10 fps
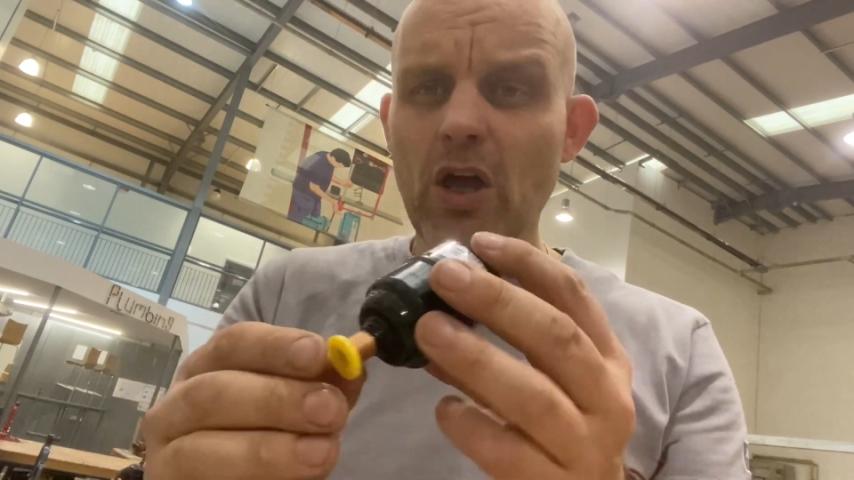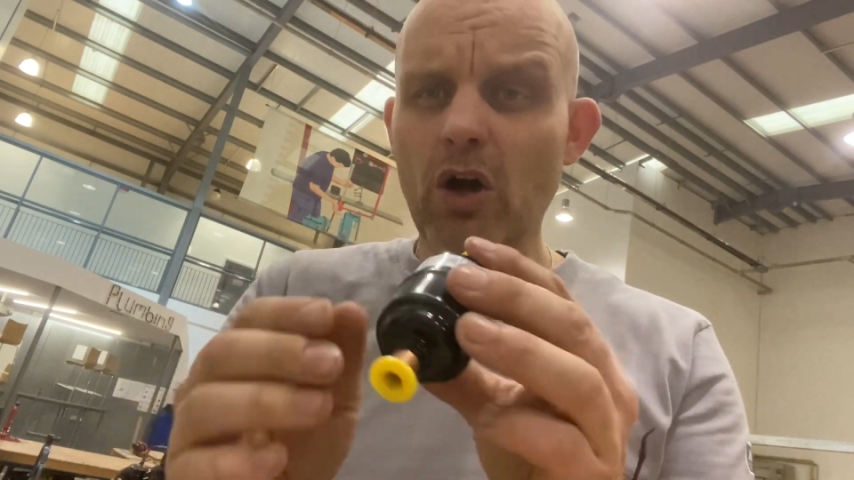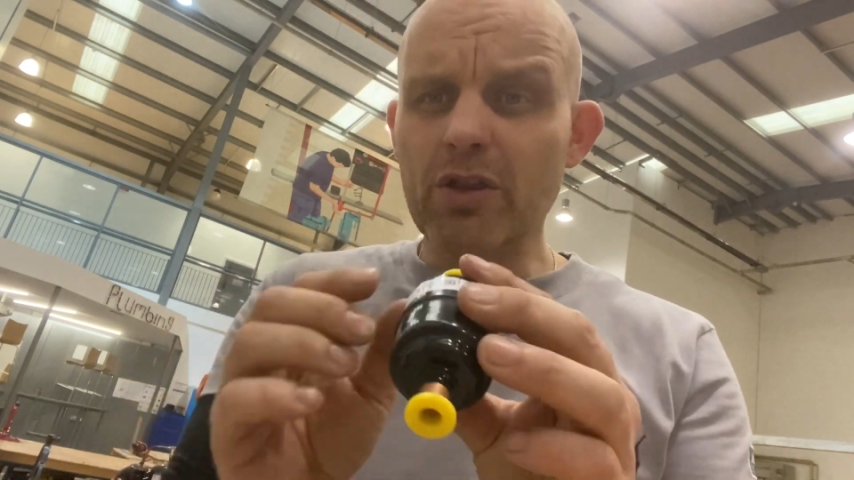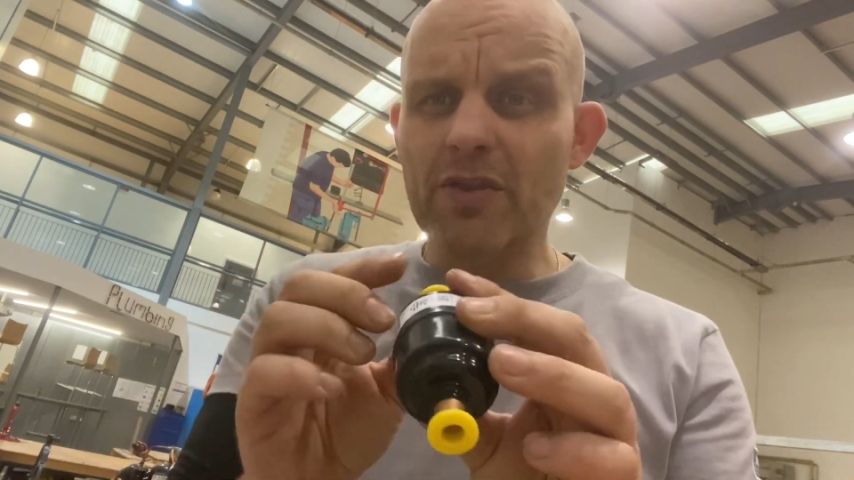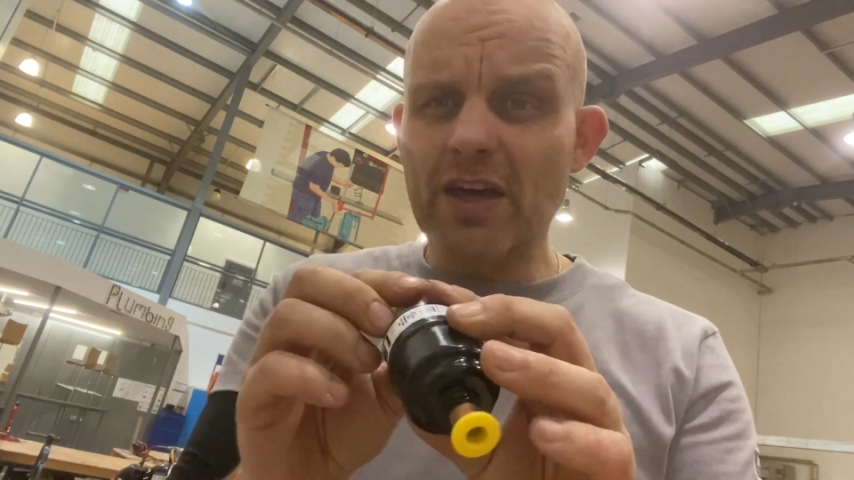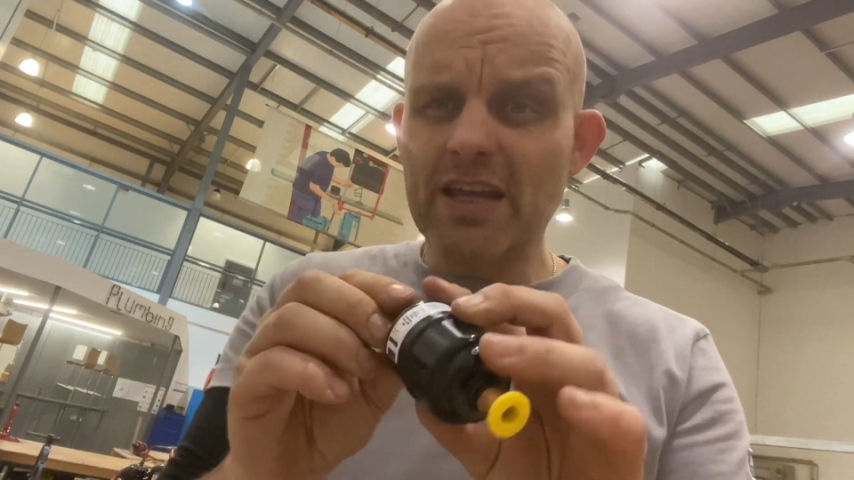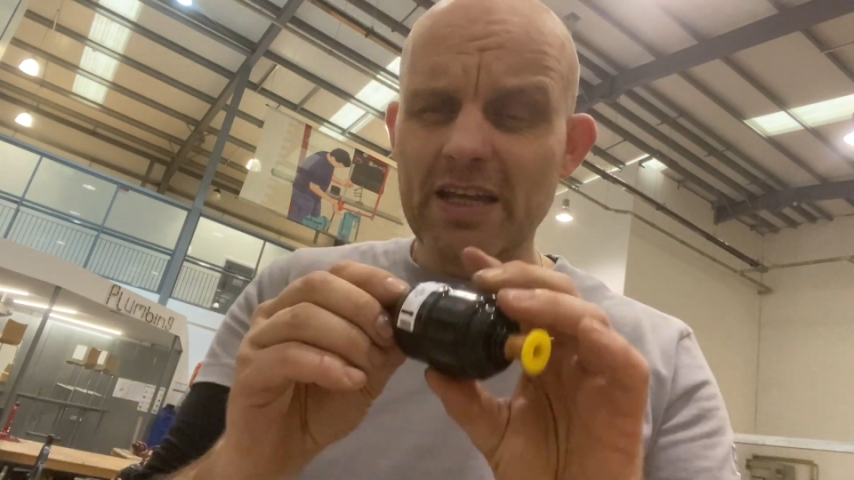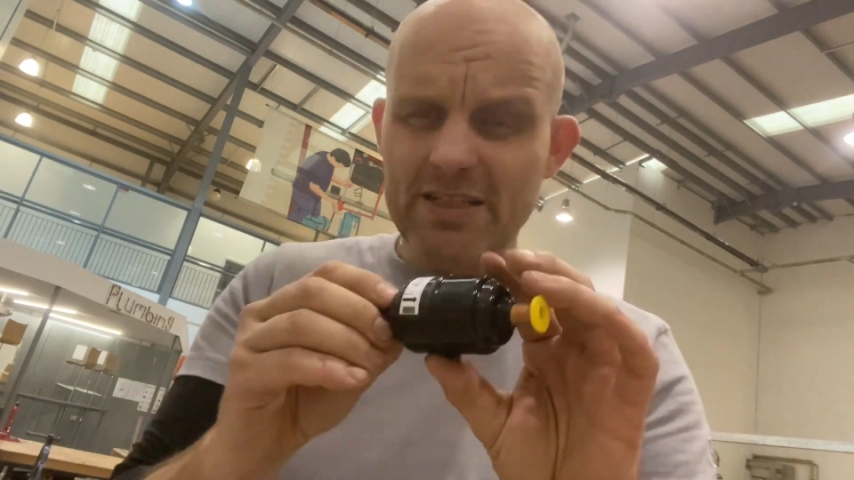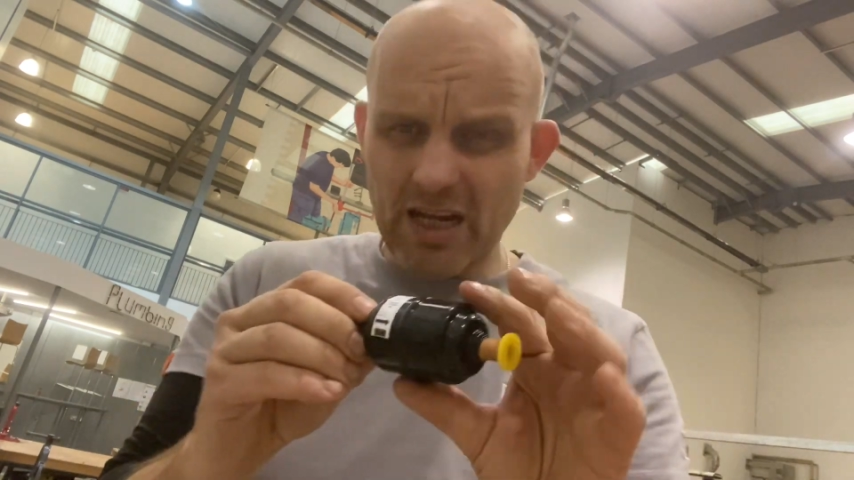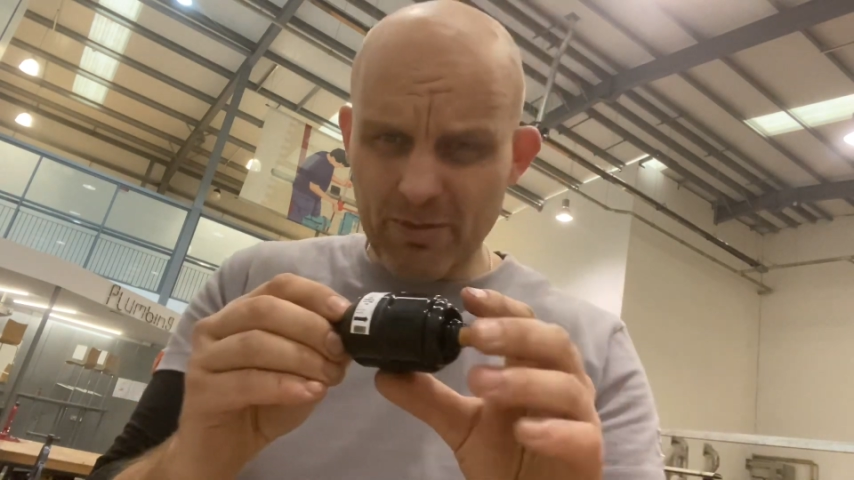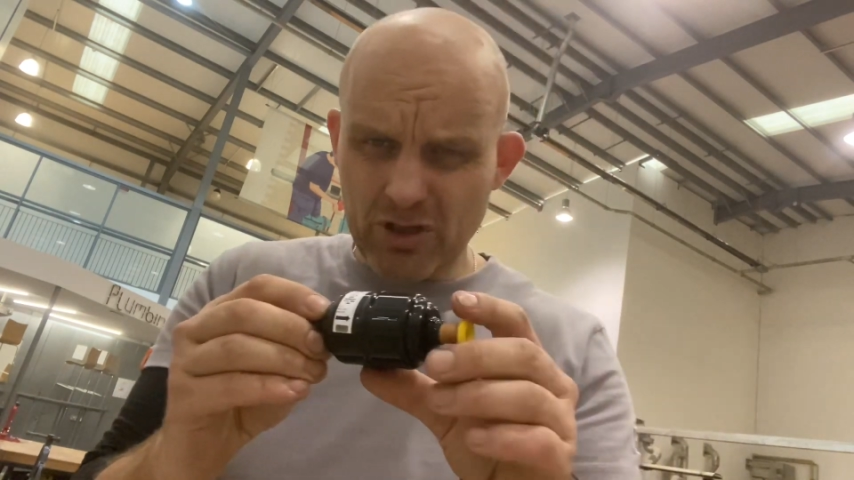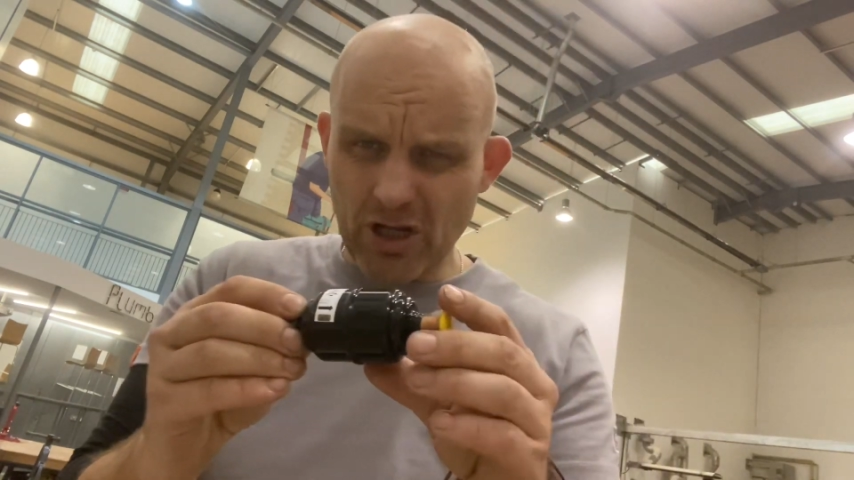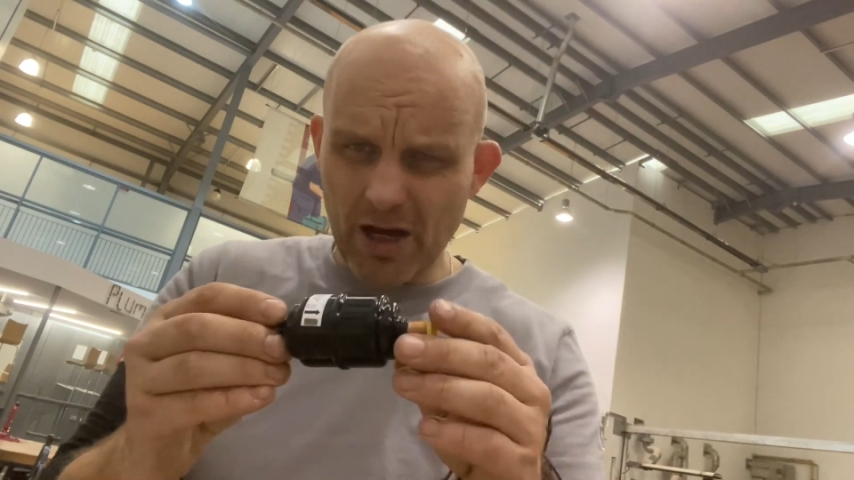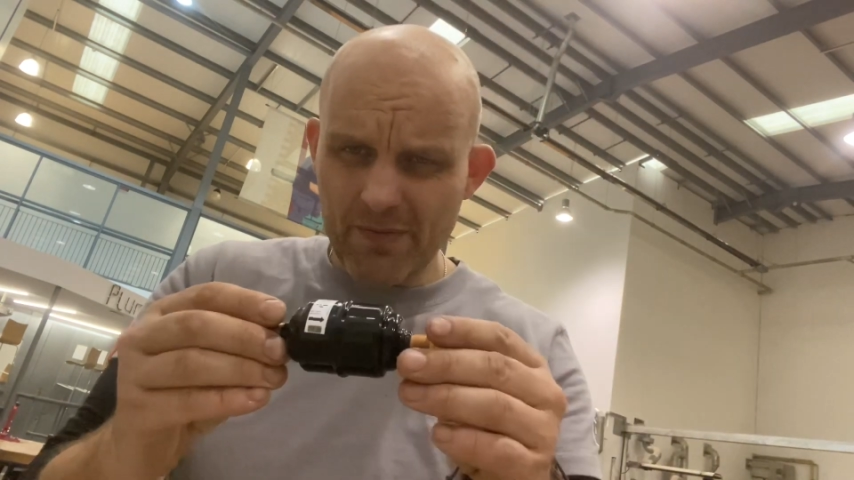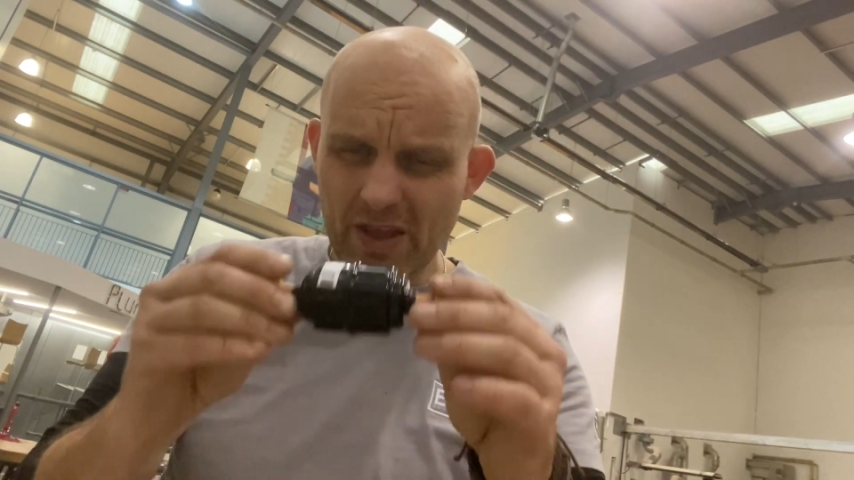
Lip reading: Other thing, temperature.